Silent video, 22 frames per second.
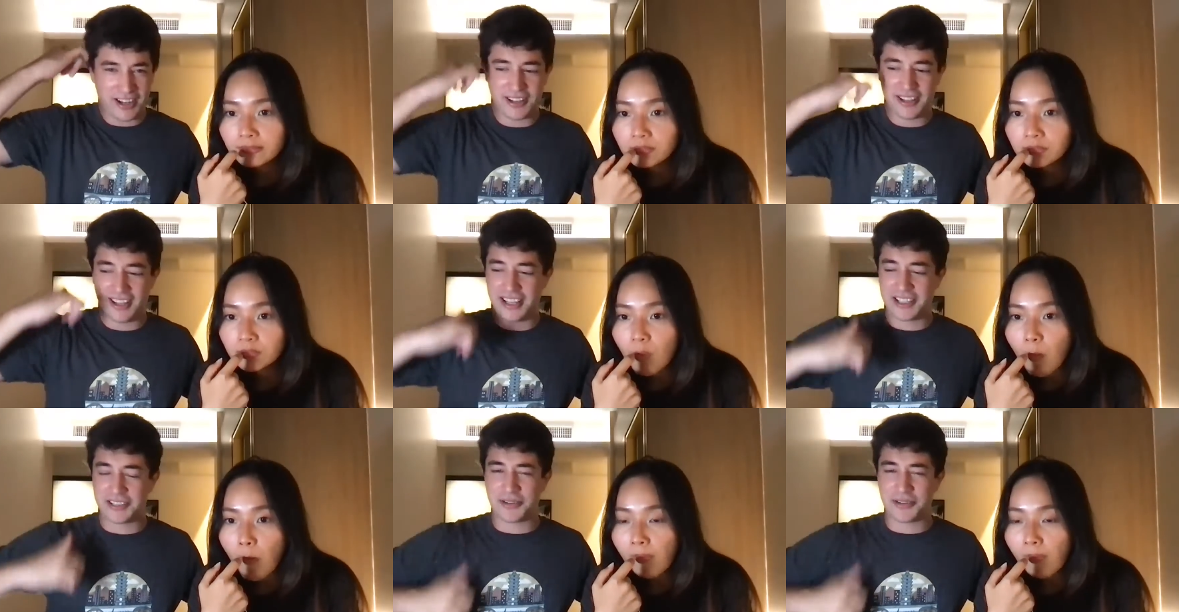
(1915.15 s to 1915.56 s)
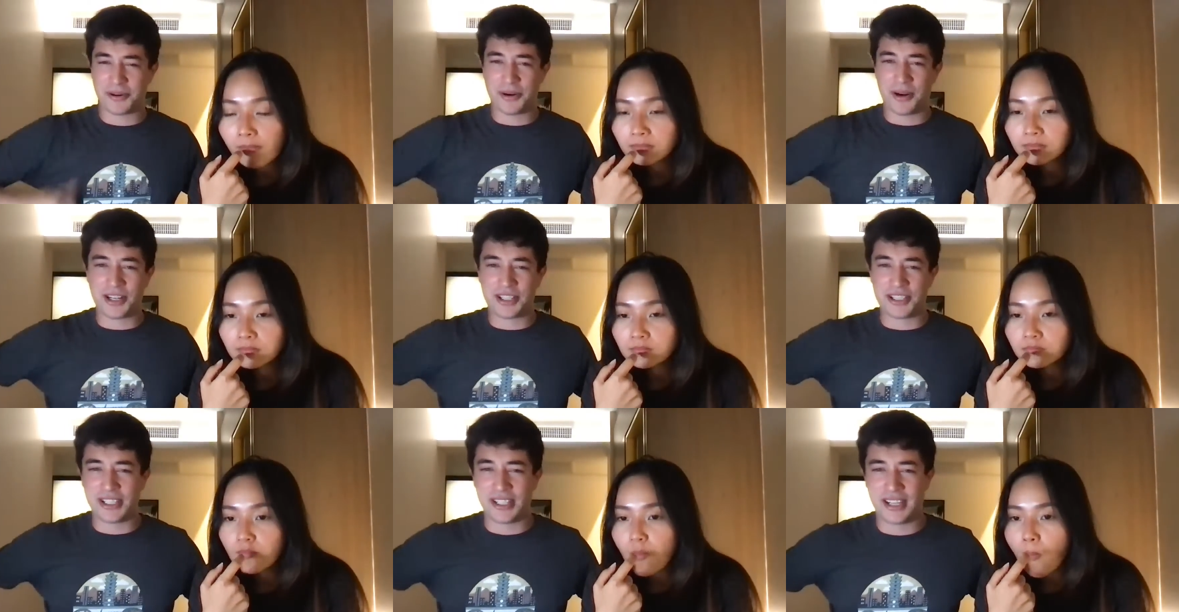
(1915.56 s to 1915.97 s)
Speaker 1: Thanks for
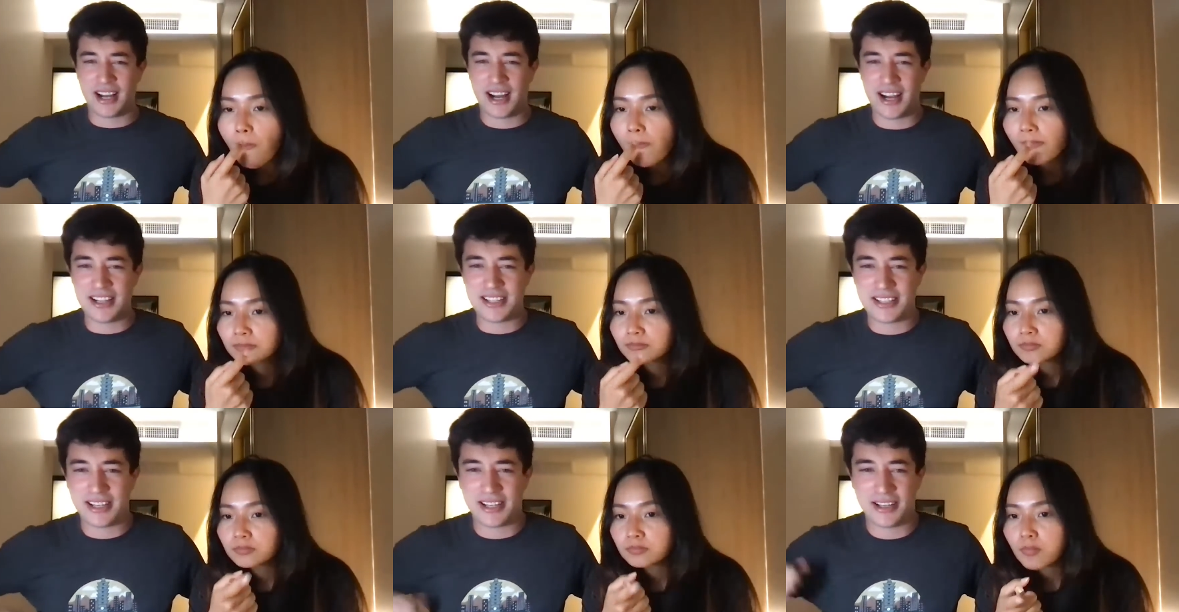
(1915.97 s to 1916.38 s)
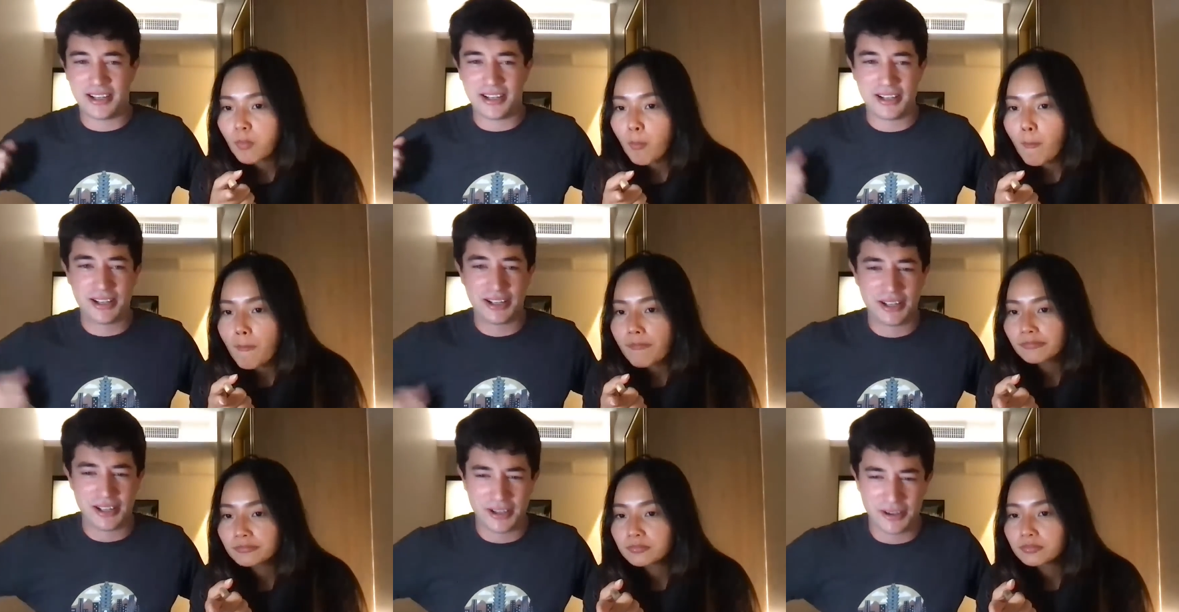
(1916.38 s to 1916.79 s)
watching, guys.
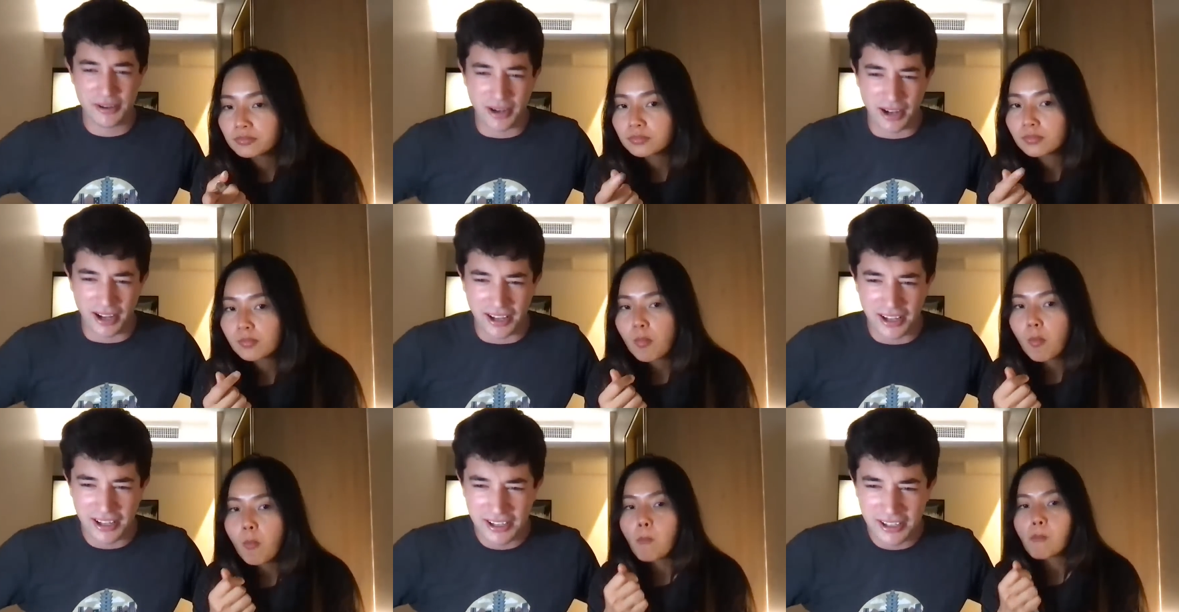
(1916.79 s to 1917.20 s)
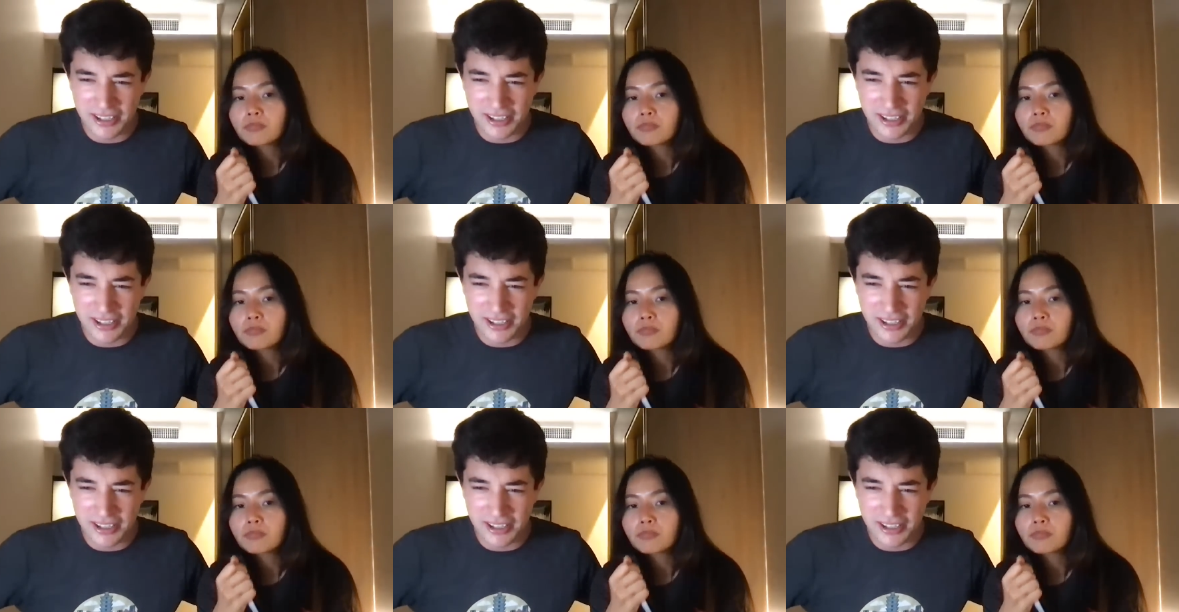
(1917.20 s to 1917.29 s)
Bye.